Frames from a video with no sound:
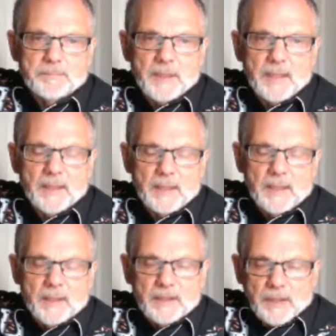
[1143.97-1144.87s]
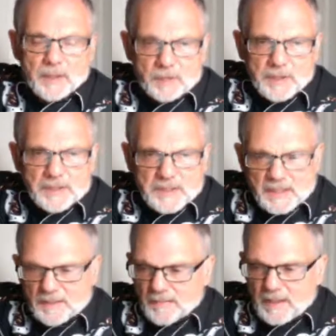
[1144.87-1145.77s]
by
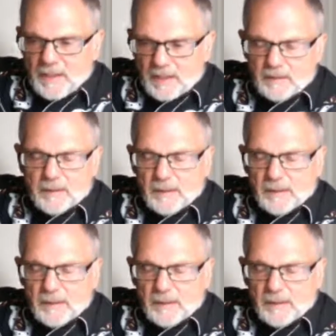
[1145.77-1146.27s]
decreasing the